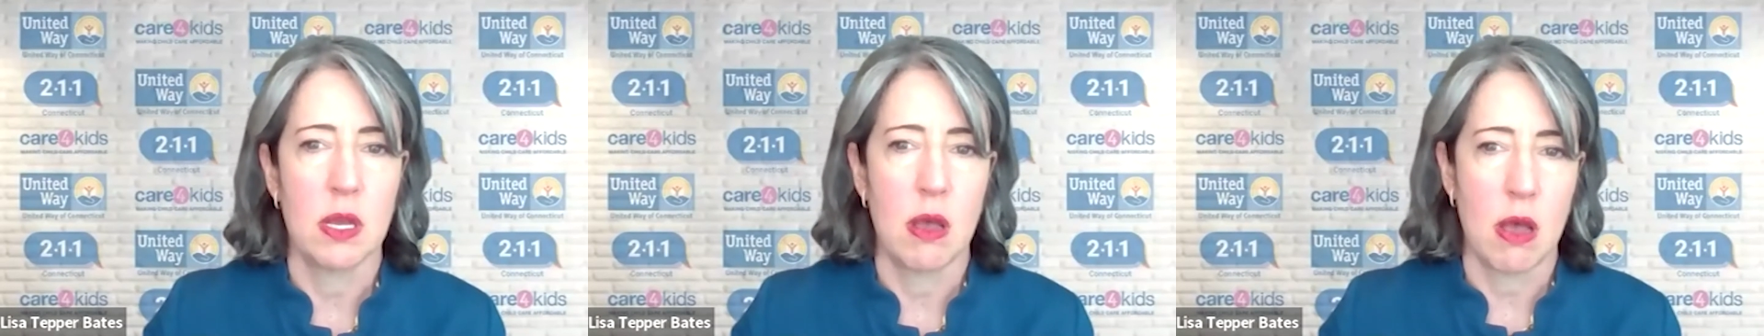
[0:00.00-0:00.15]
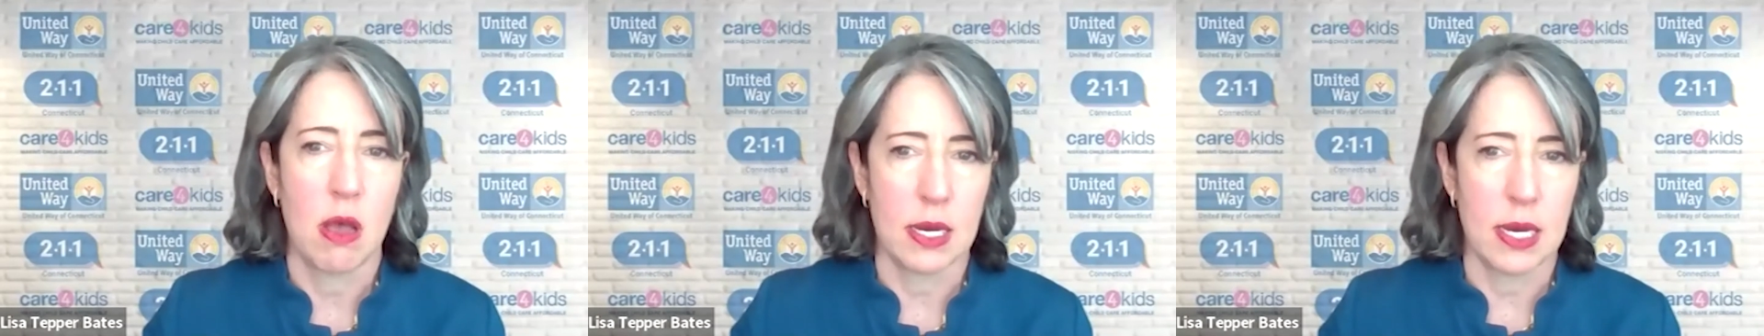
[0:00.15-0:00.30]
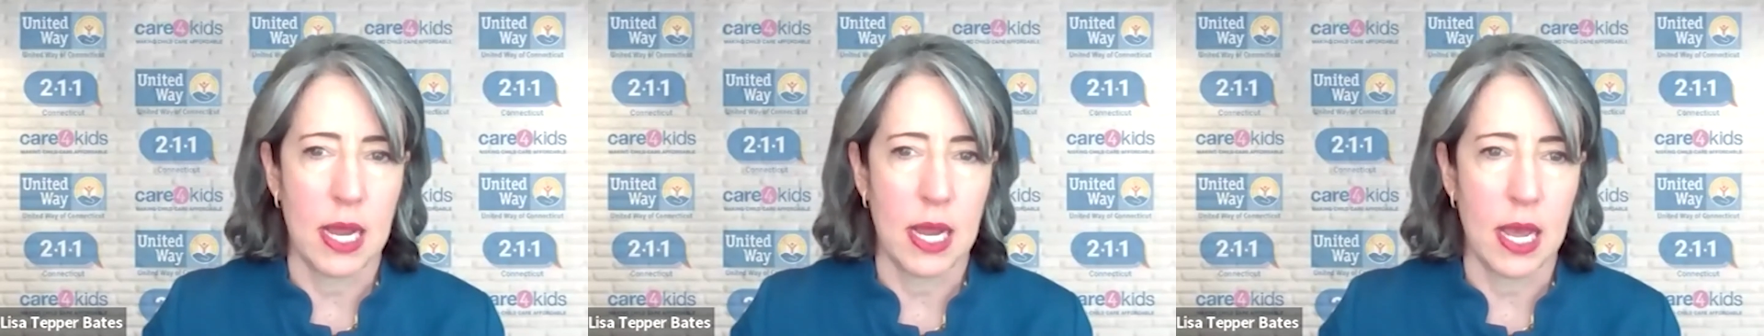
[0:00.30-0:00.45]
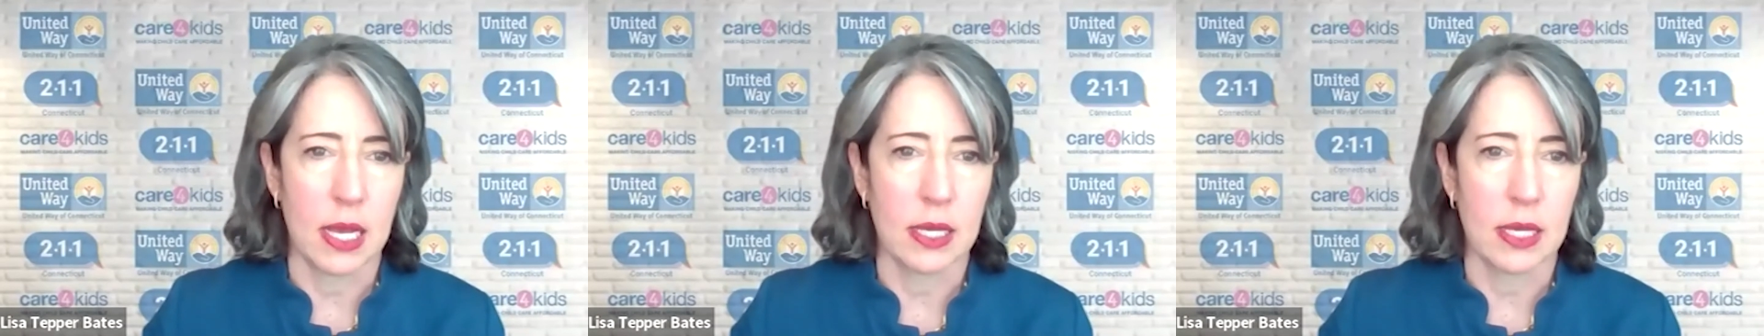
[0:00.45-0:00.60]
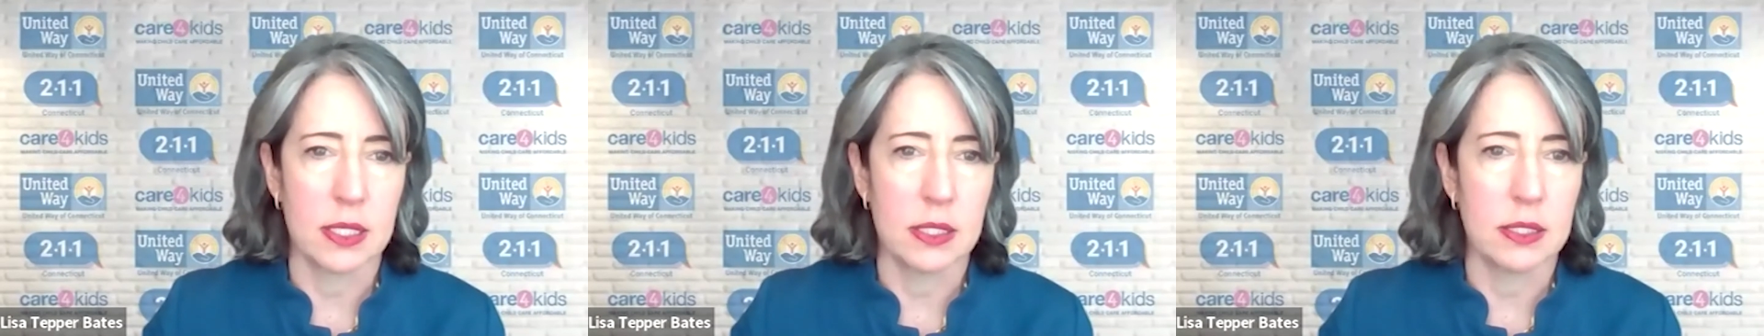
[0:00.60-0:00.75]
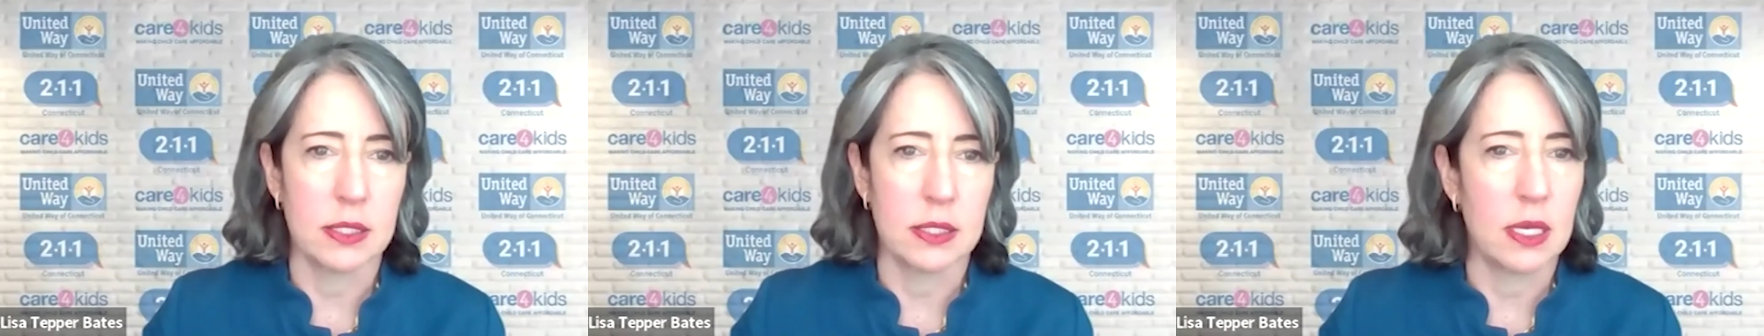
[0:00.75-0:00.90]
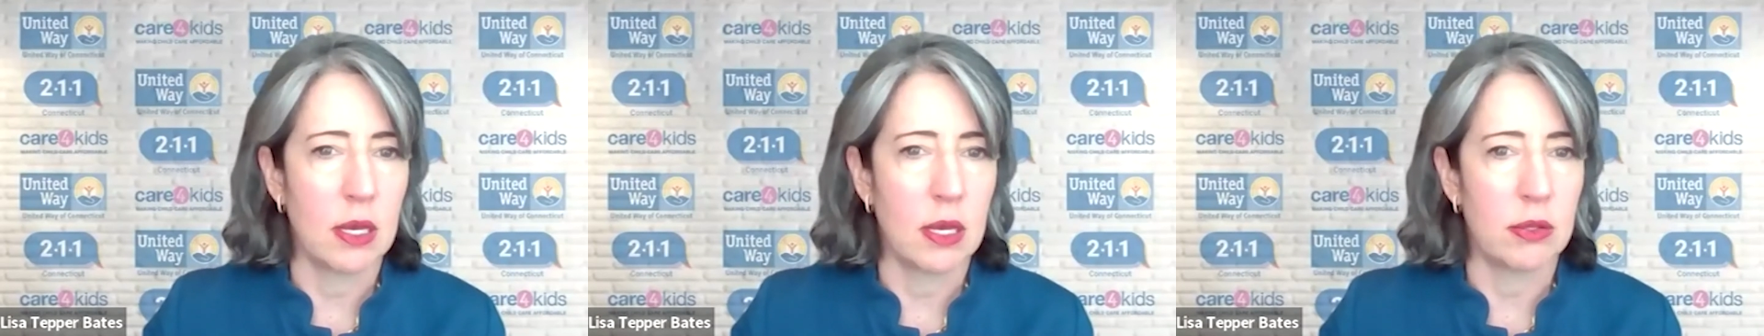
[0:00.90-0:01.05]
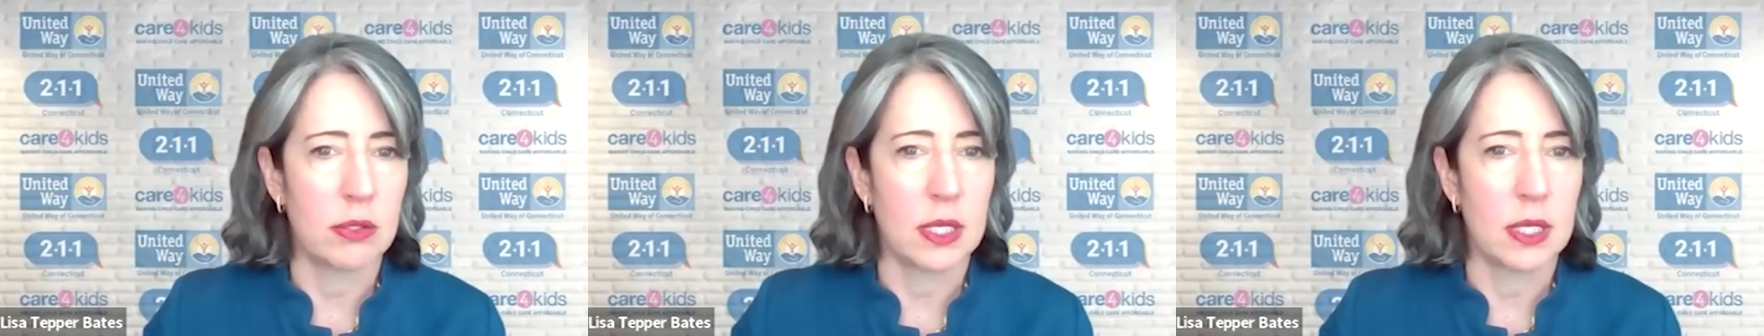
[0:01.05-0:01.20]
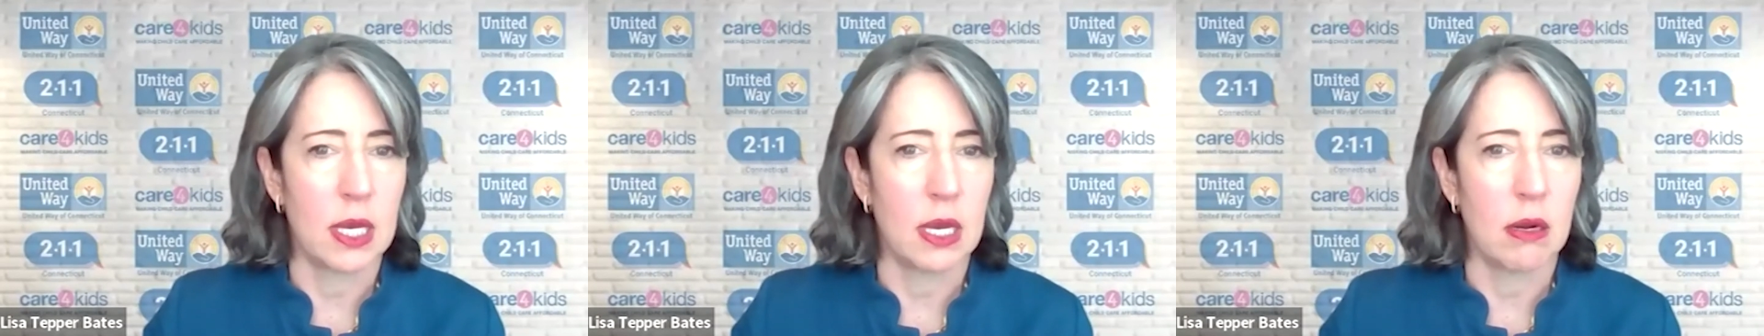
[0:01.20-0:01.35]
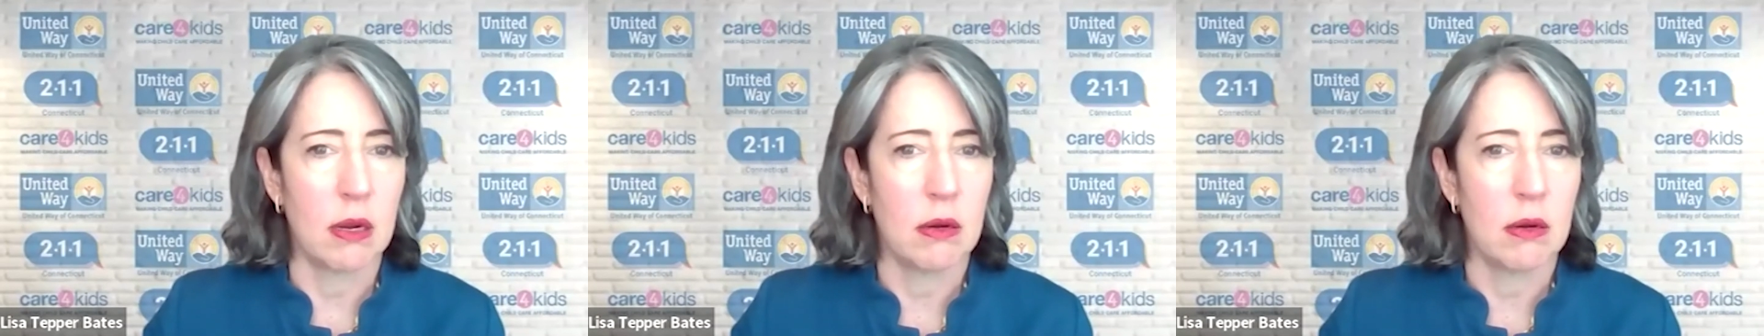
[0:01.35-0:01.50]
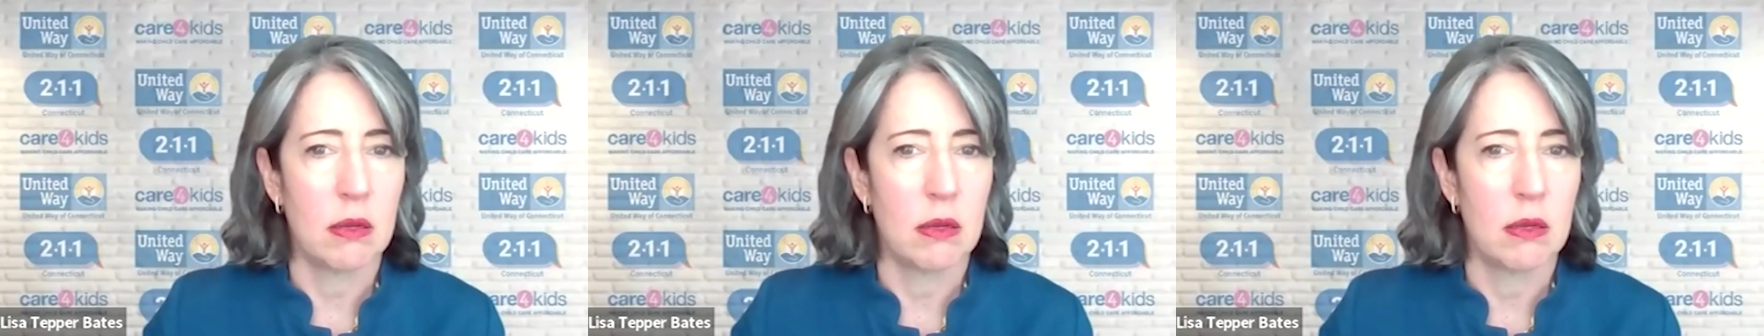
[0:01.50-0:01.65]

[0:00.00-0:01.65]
on access to healthcare,